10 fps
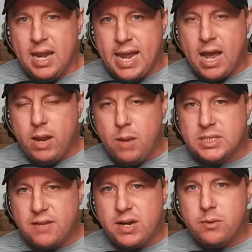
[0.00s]
Now, it
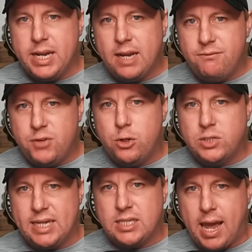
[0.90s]
was a very
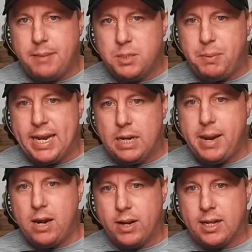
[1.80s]
confusing time to be in
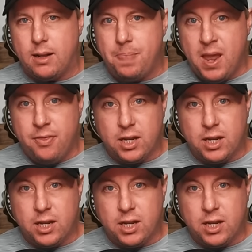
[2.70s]
America.